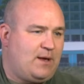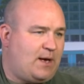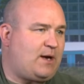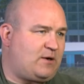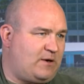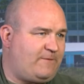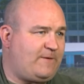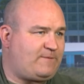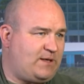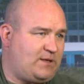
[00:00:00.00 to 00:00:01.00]

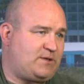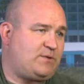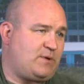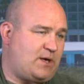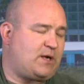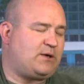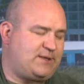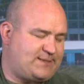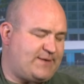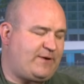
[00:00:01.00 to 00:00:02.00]
150 to
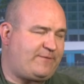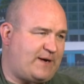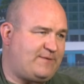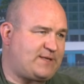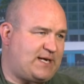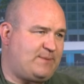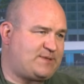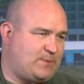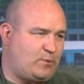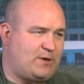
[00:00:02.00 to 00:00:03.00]
175 times,
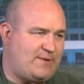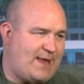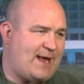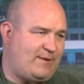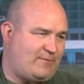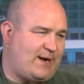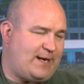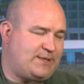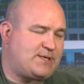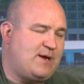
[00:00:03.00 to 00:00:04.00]
somewhere in that
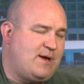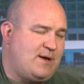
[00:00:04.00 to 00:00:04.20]
range.